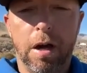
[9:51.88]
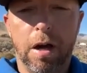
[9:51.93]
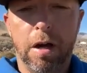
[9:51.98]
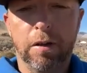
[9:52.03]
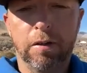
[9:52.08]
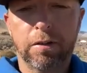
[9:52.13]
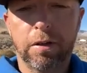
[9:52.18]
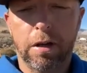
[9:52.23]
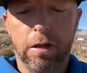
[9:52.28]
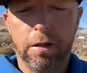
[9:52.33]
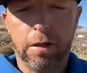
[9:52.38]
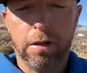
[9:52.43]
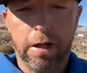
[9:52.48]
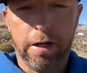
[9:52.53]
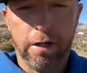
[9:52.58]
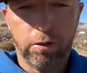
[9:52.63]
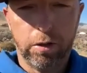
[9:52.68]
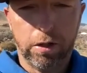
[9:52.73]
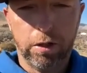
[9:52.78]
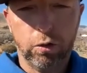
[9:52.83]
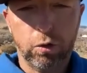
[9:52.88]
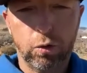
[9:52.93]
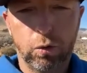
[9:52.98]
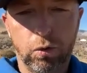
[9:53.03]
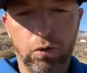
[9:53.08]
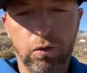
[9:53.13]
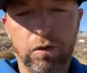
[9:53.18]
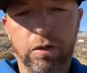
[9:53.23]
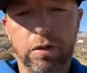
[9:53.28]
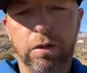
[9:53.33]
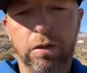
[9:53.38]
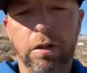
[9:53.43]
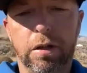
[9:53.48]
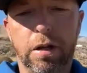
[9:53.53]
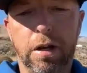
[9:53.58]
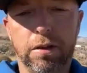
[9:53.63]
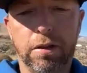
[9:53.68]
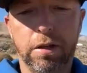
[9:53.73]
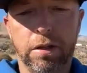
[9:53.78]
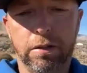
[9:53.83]
He's got a lot of great tools, and
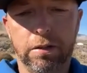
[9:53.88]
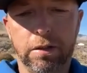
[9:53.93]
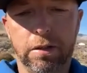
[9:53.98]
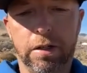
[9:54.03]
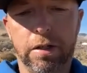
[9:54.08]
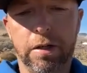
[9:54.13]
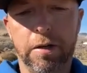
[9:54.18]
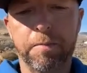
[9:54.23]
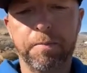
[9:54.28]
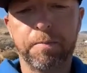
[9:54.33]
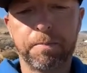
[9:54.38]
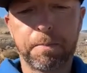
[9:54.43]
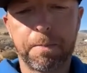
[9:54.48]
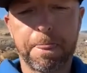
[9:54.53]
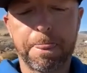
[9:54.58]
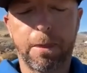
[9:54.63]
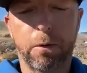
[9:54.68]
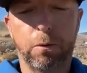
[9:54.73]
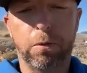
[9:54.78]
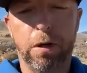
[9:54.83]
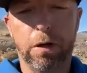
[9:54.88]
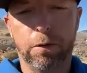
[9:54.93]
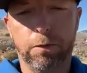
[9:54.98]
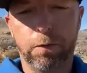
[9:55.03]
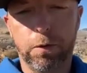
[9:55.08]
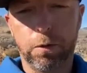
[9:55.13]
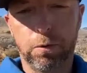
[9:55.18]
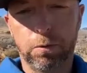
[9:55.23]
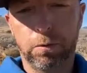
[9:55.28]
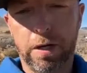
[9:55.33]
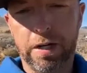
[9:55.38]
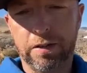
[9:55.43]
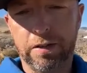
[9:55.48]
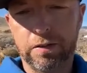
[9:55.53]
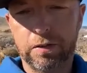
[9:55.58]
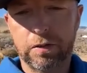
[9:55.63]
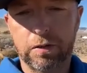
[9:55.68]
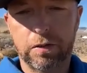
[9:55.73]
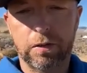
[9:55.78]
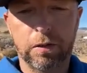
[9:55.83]
I think whether if you
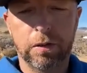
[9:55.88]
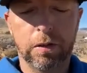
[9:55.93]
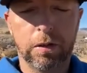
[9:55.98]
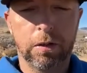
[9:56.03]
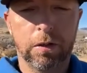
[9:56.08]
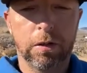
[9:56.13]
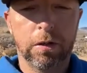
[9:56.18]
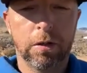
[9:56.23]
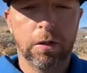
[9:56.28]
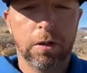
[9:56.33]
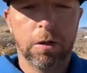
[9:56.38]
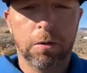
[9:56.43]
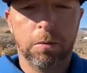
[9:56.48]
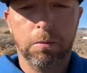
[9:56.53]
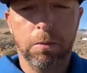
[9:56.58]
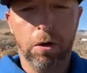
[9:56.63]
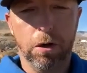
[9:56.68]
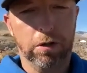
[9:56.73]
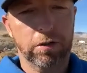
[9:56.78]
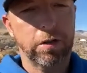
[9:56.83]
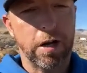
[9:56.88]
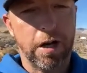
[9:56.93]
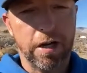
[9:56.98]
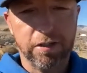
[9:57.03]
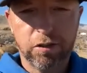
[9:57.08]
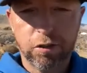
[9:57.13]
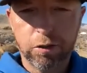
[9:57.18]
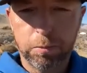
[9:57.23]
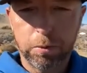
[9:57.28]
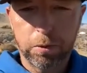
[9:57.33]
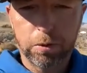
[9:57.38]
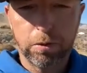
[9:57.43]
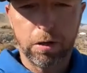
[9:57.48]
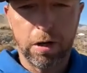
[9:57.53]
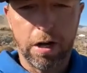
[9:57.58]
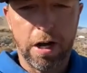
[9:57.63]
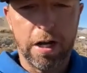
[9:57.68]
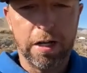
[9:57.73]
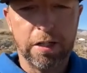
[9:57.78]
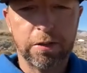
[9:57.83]
race motocross,
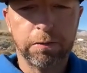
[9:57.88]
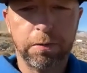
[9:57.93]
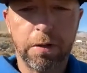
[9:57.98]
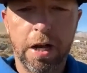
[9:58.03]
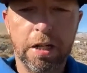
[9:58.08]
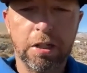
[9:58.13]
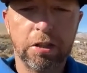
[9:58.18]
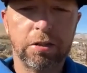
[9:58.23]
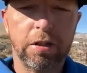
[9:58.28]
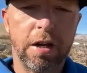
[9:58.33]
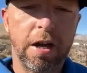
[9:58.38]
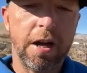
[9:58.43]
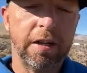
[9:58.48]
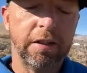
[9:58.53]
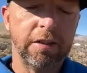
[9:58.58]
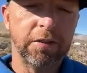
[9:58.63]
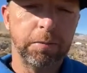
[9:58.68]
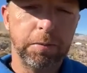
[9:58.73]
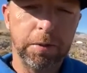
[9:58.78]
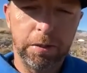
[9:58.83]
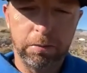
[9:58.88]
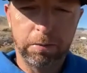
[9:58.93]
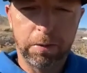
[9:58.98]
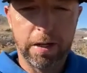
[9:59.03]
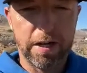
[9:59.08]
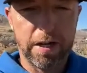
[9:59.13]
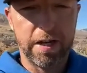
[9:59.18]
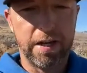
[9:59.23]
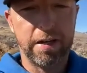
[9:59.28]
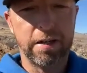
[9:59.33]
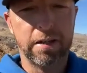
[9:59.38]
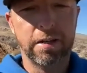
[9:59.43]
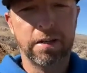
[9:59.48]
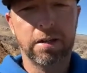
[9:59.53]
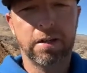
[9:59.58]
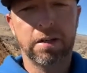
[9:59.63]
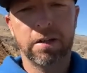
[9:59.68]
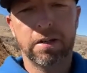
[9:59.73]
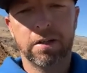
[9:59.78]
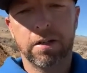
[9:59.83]
supercross, flat track, speedway,
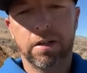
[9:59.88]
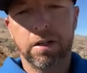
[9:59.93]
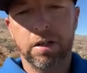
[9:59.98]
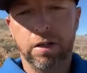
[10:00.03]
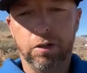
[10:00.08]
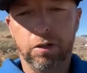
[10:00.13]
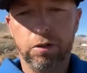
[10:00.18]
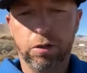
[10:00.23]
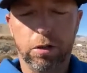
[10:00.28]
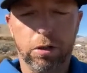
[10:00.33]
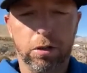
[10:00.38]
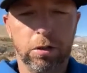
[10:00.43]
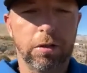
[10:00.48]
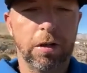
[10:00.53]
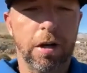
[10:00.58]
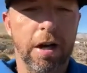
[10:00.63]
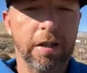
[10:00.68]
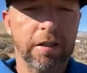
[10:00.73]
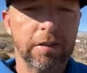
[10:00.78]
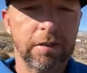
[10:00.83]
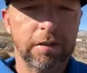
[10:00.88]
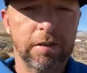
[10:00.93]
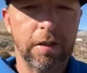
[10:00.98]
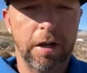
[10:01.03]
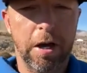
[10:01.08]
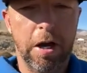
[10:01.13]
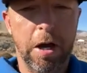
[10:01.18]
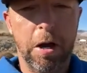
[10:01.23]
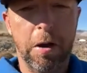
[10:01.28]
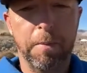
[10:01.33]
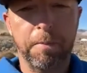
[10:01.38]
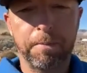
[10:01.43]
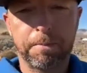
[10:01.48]
endurocross,